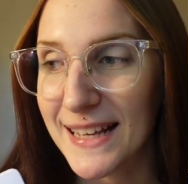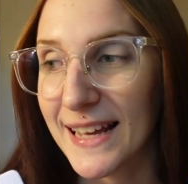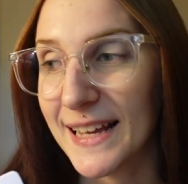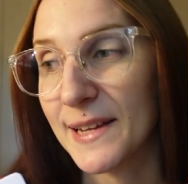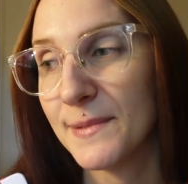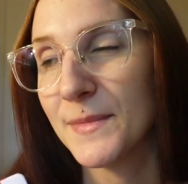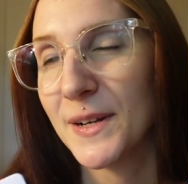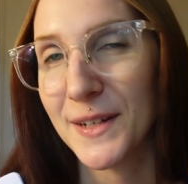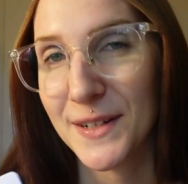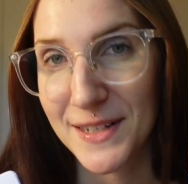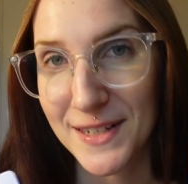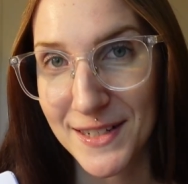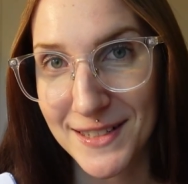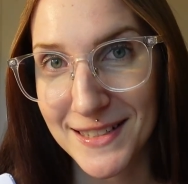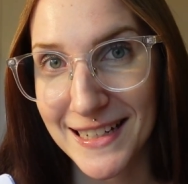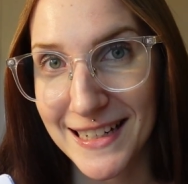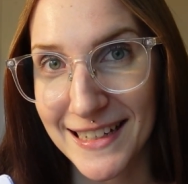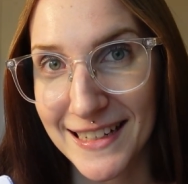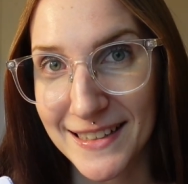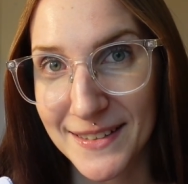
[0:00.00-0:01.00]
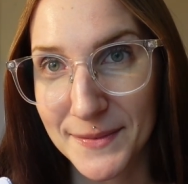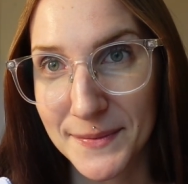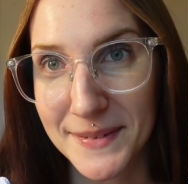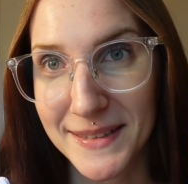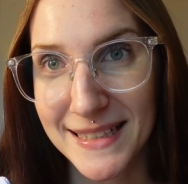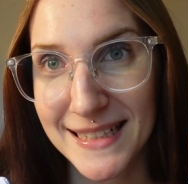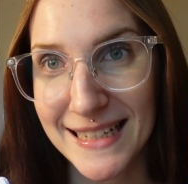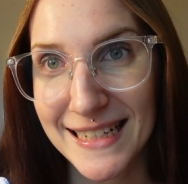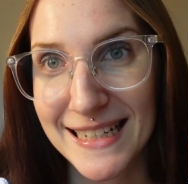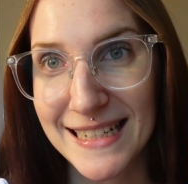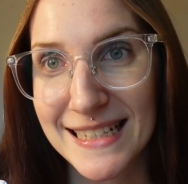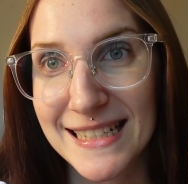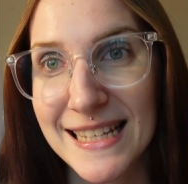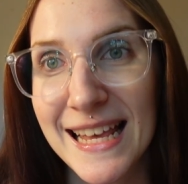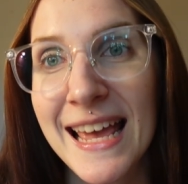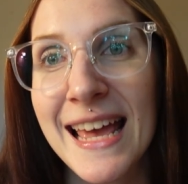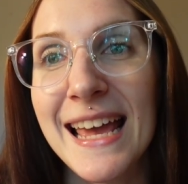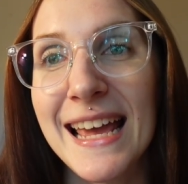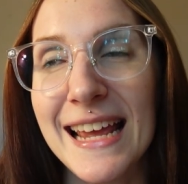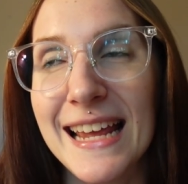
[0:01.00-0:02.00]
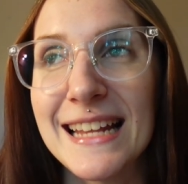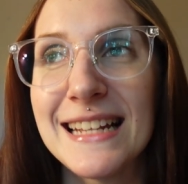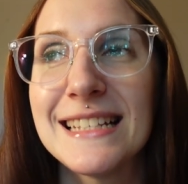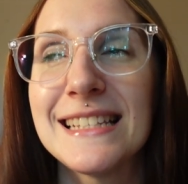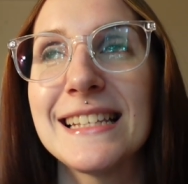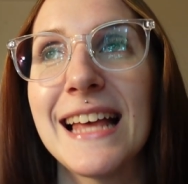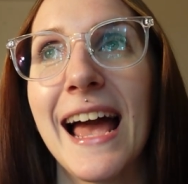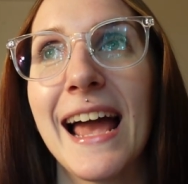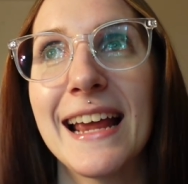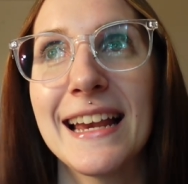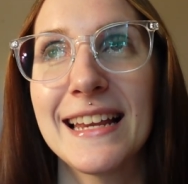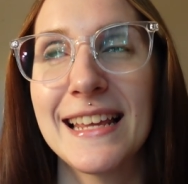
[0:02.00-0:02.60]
I am not going to share what is inside